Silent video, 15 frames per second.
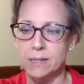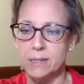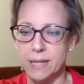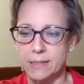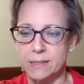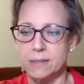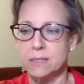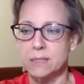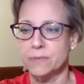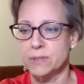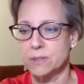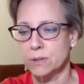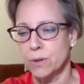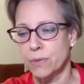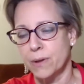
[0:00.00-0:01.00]
Dentists,
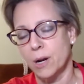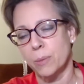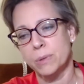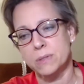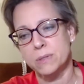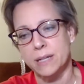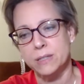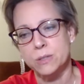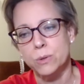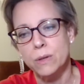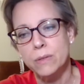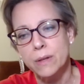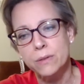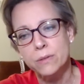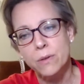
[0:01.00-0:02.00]
physical therapists, that sort
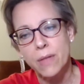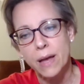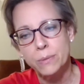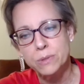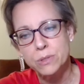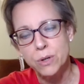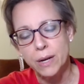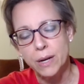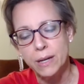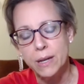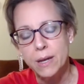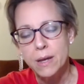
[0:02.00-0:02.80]
of thing. So that was great.